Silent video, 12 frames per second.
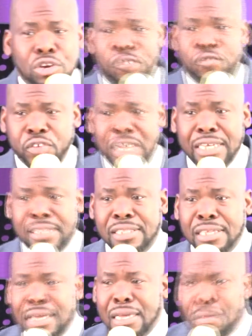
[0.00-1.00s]
faith
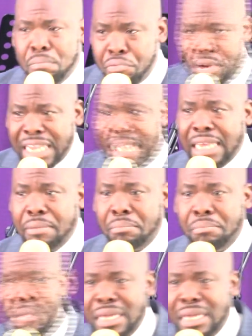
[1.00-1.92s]
bring him